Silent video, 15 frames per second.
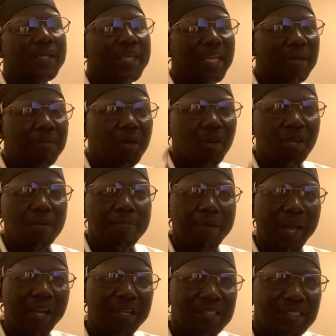Chemical
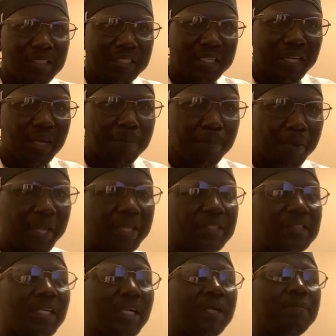imbalance in the
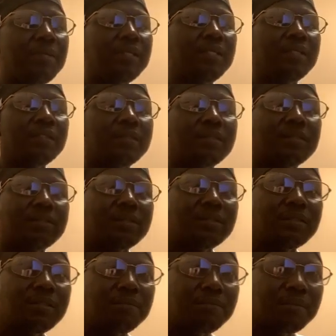brain. Changa
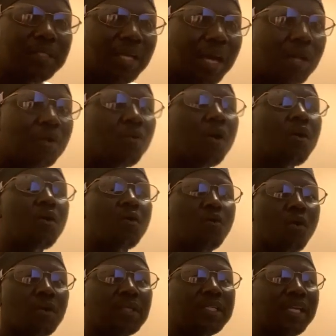me da long ko
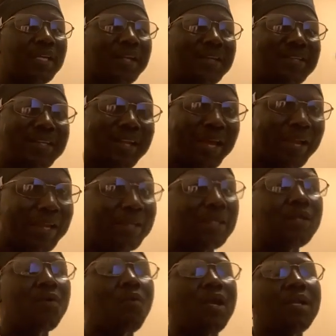road ke latela la
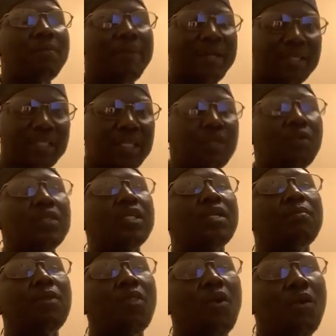no wal ba ke jeng mo chara
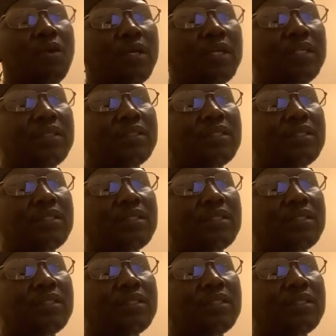ma thola ke.